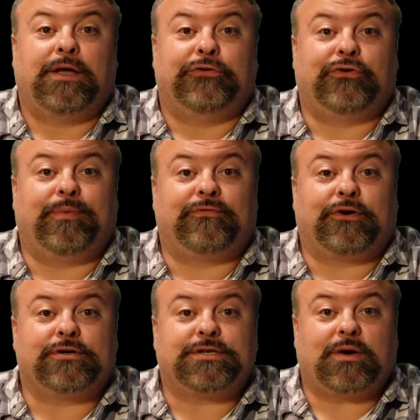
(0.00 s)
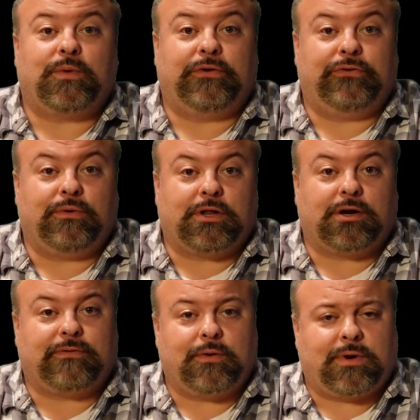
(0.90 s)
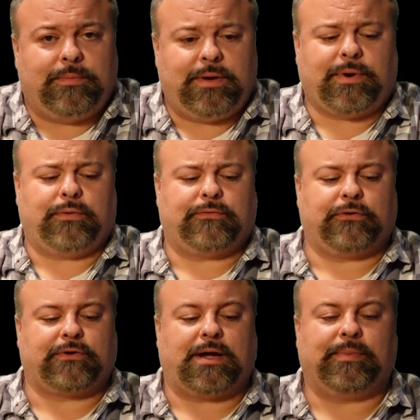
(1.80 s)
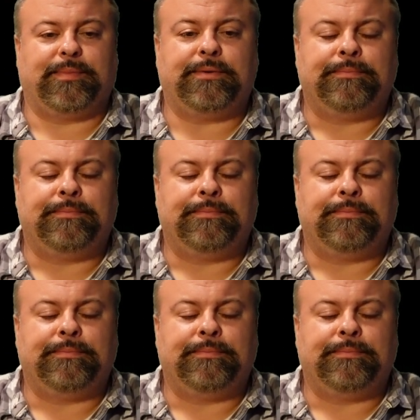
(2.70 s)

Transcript: So, but first I wanted to clarify what I mean by reverse complement.